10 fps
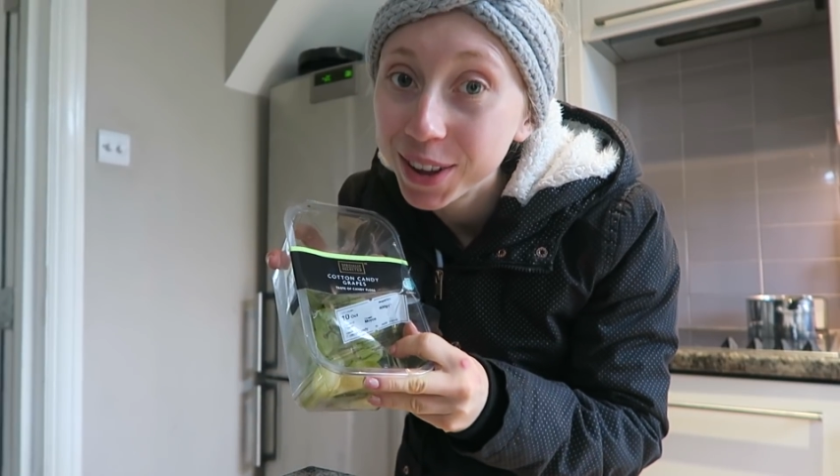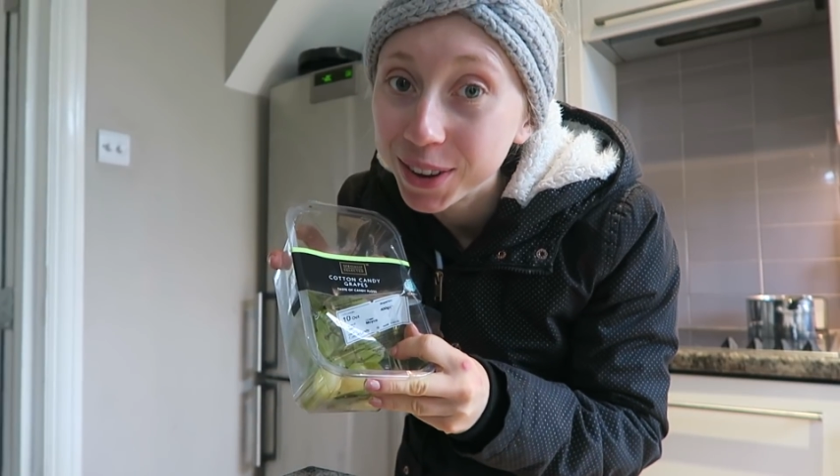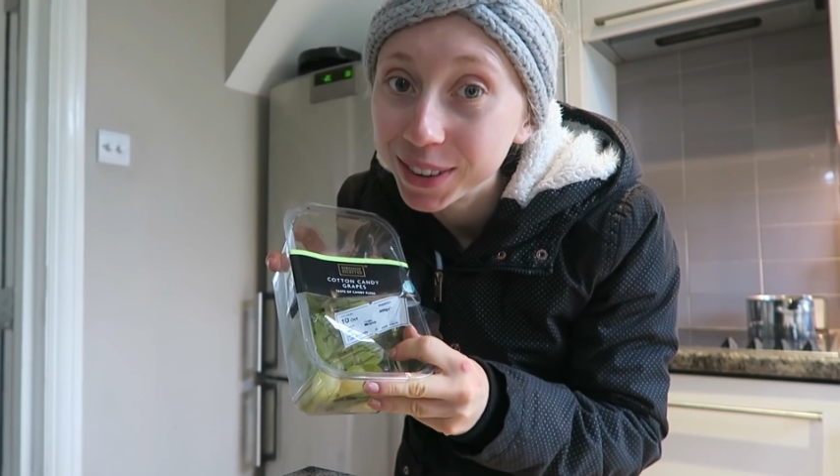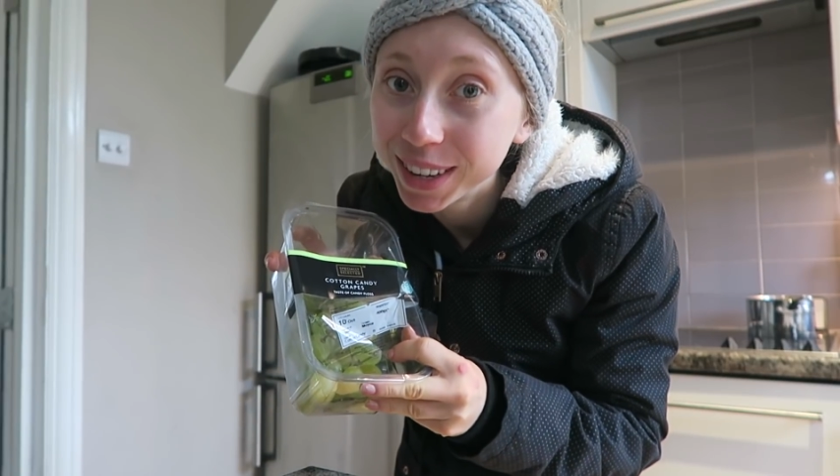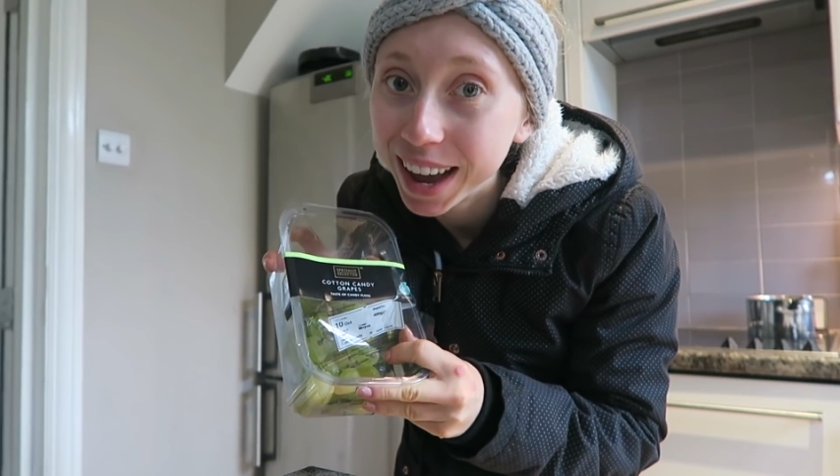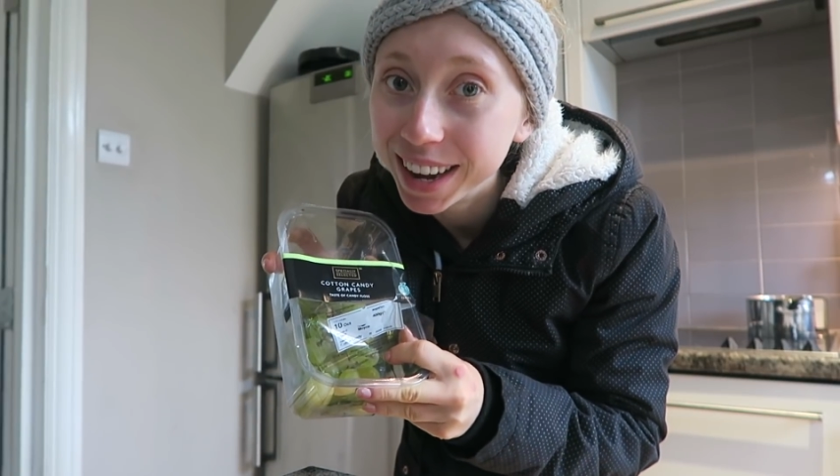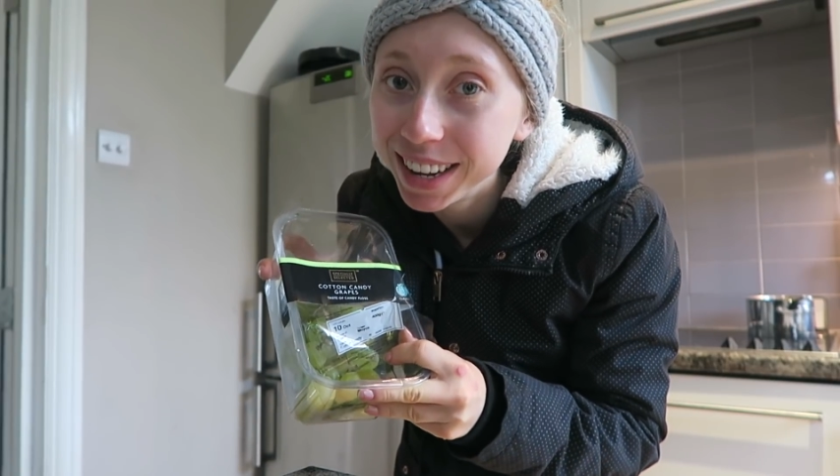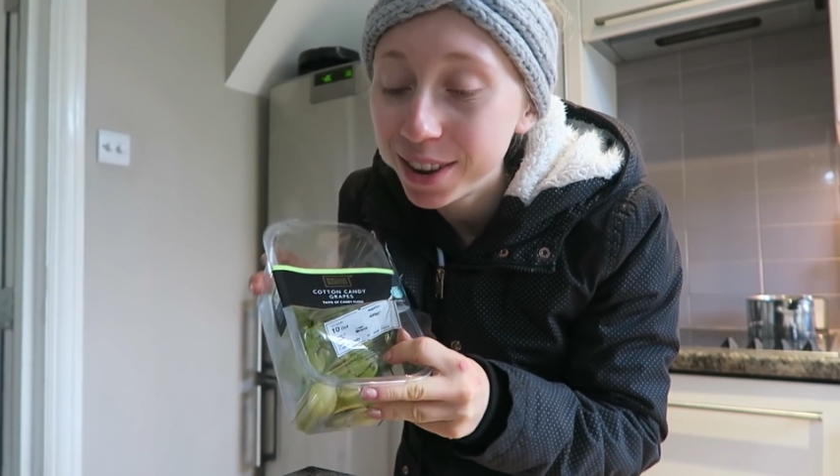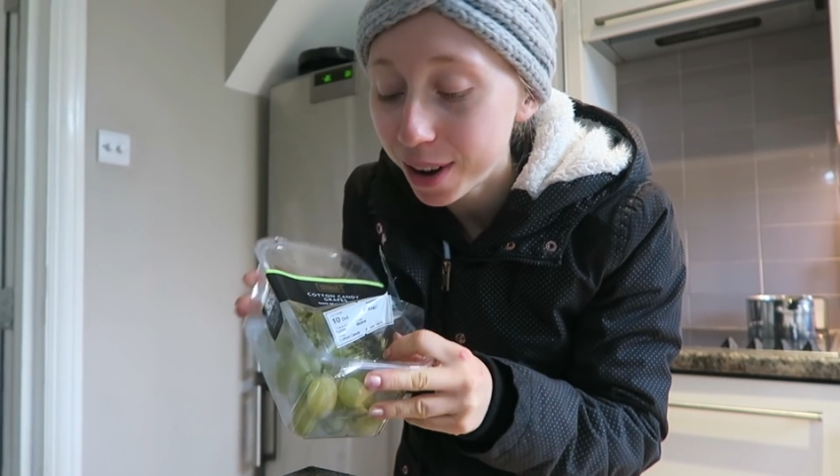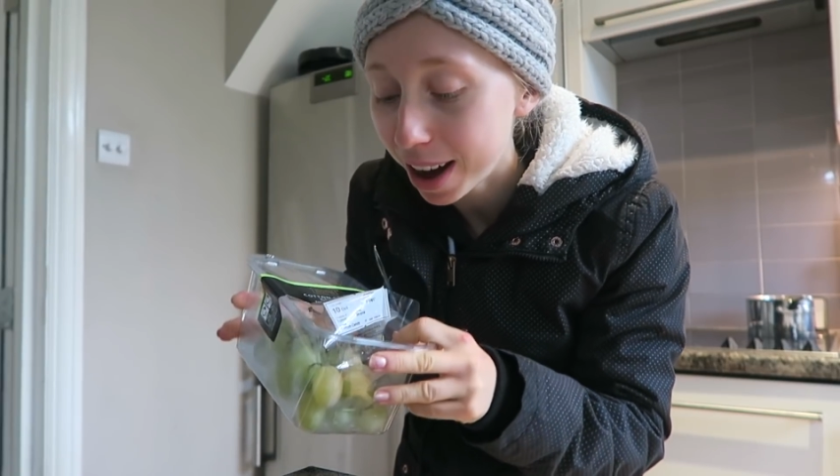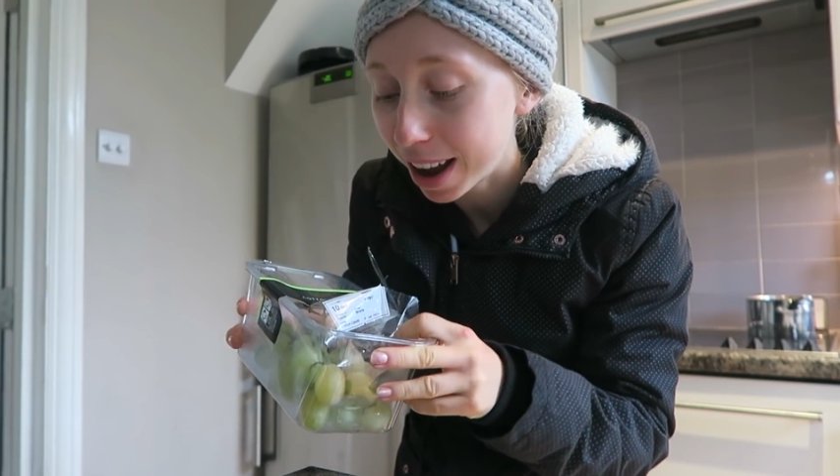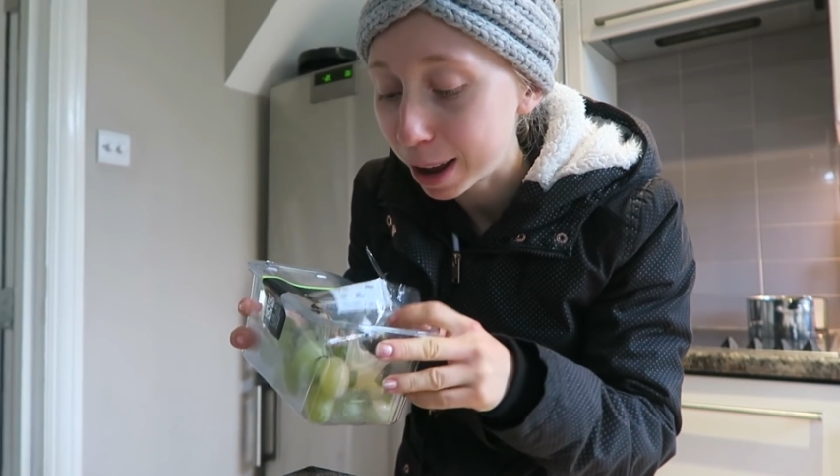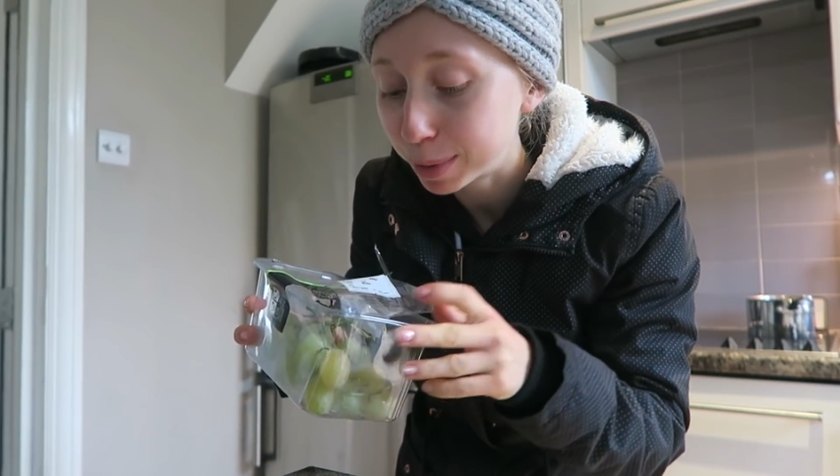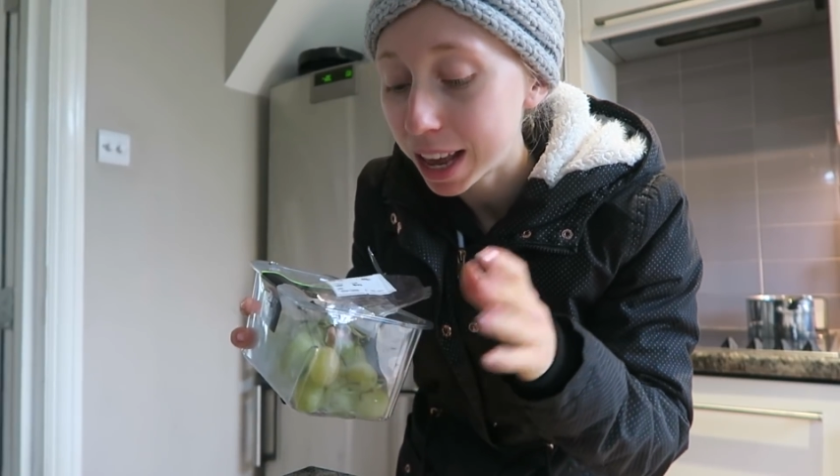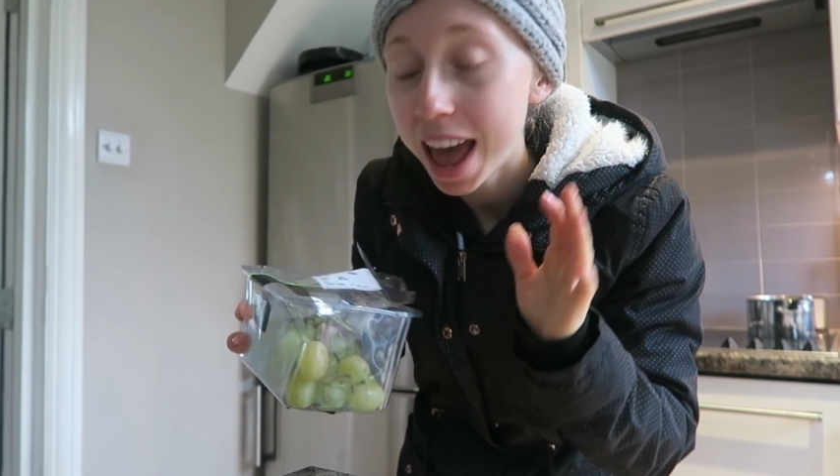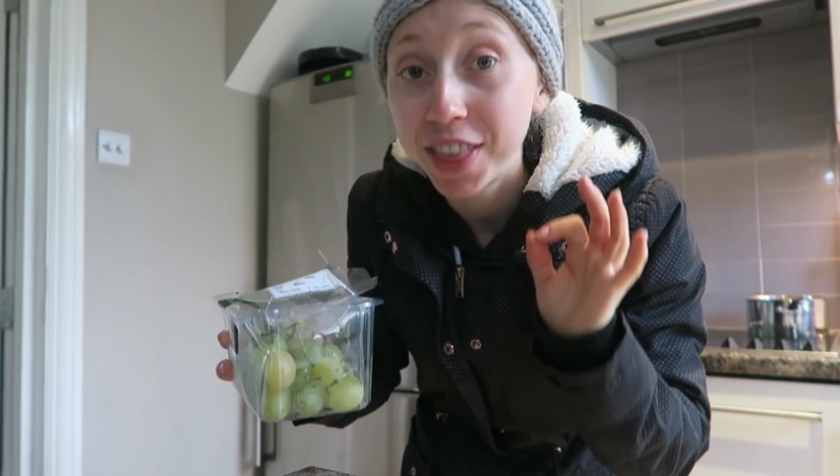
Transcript: cotton candy grapes.